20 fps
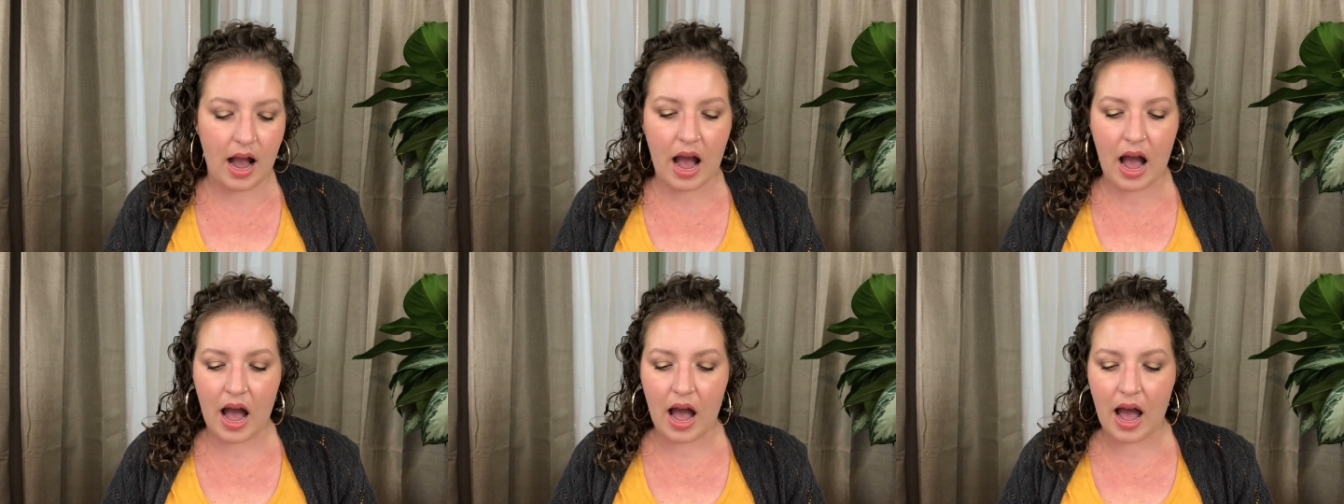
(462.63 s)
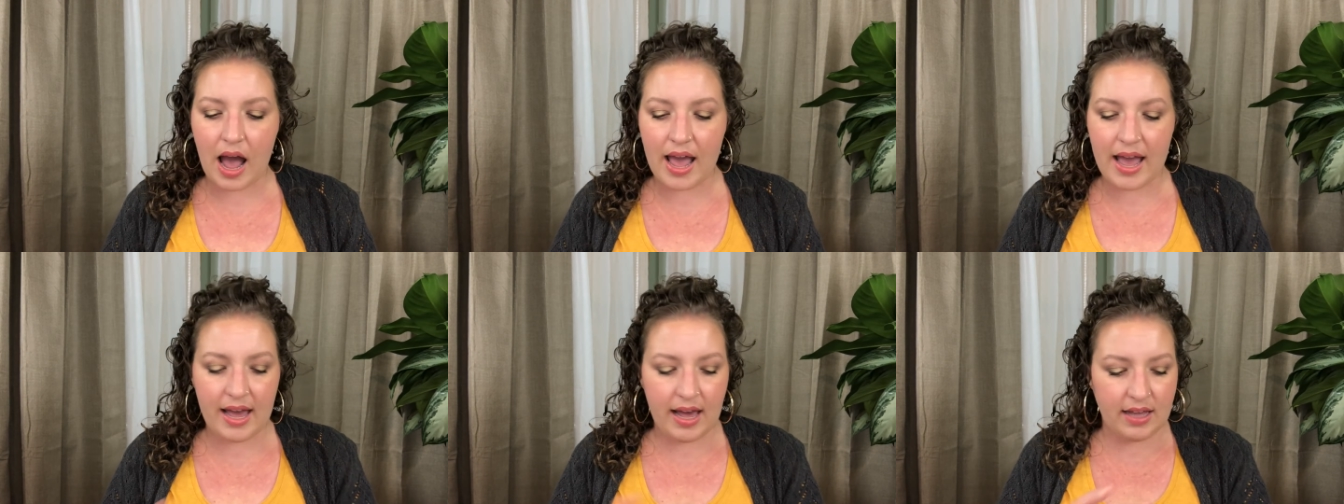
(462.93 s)

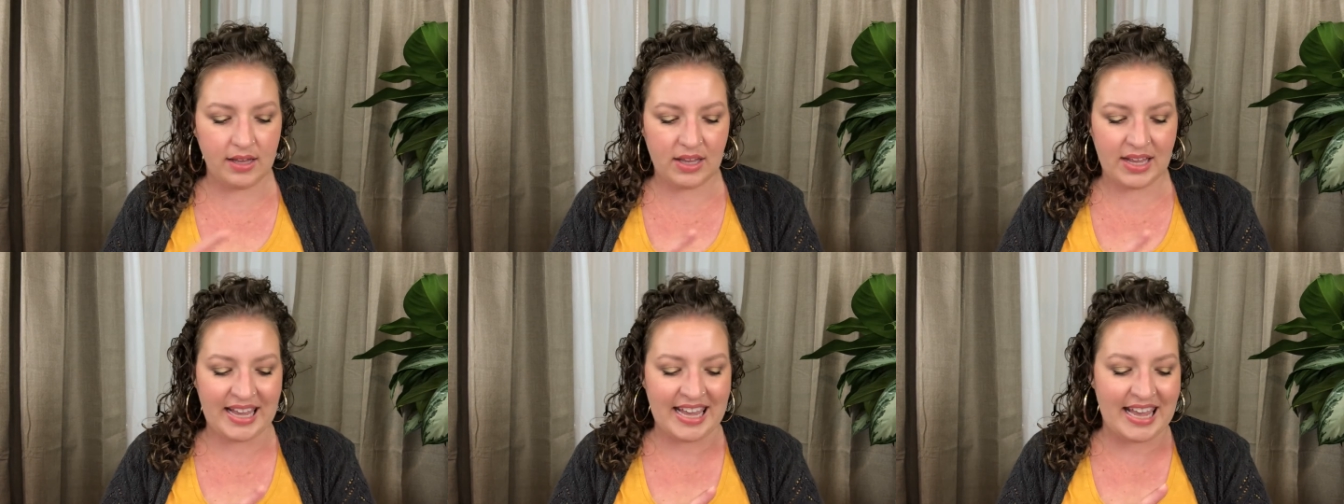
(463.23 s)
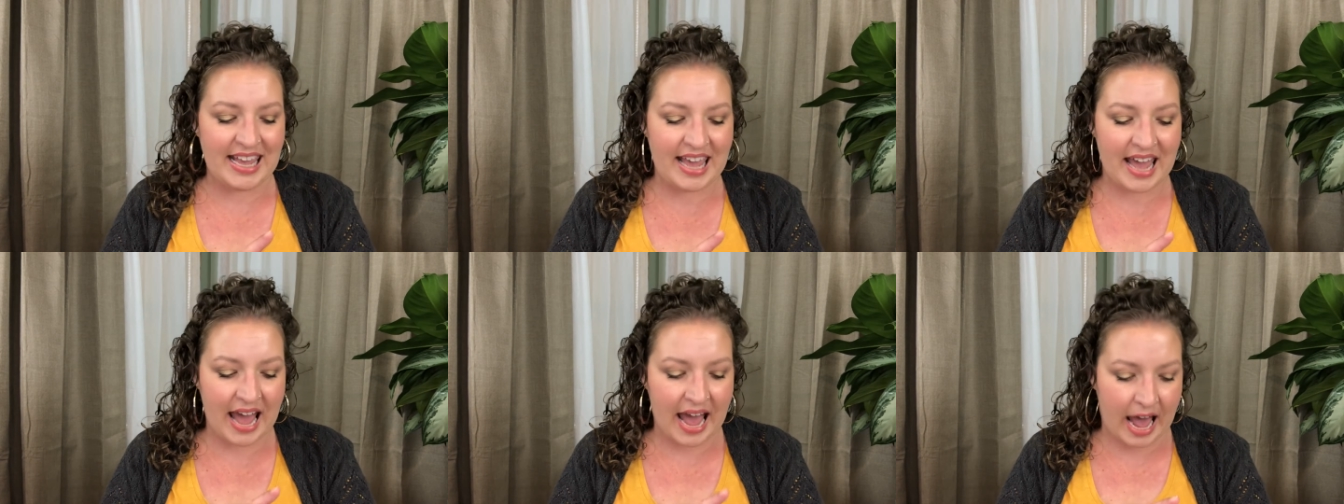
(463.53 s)
I
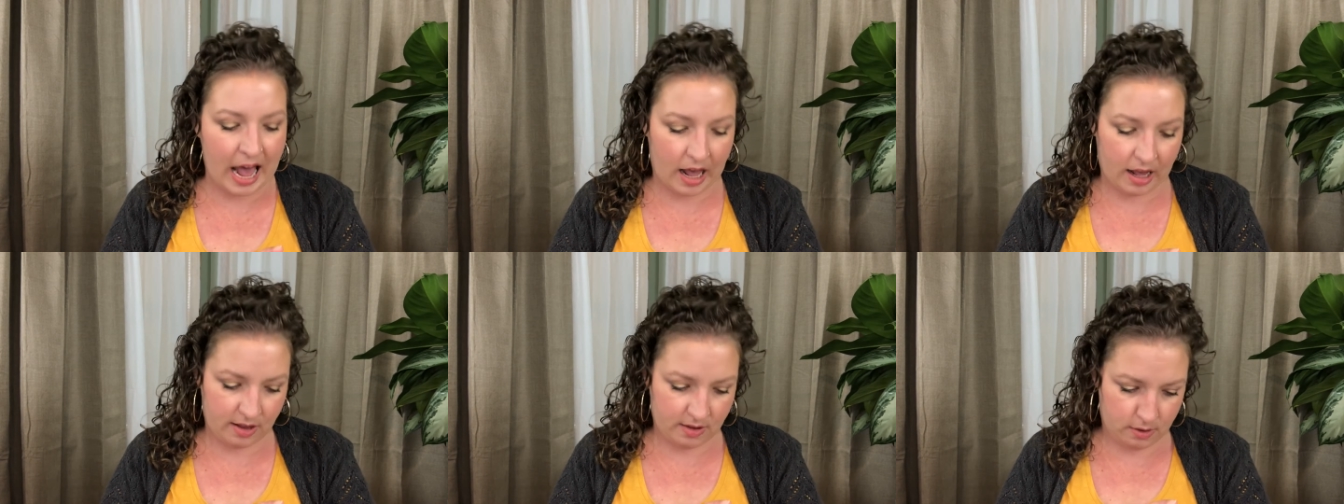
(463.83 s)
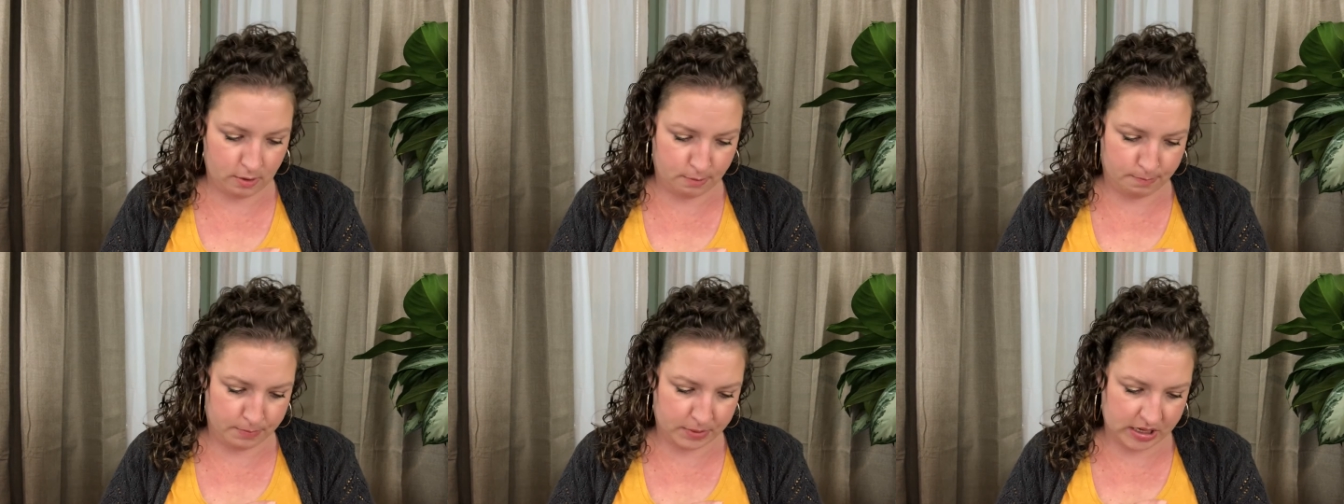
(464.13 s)

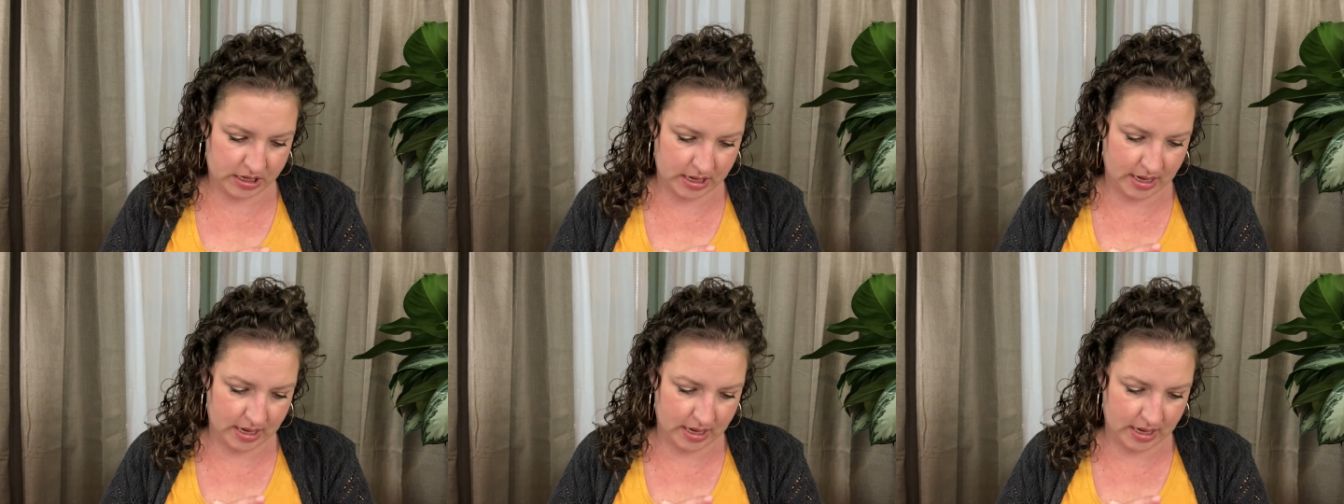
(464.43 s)
gasped.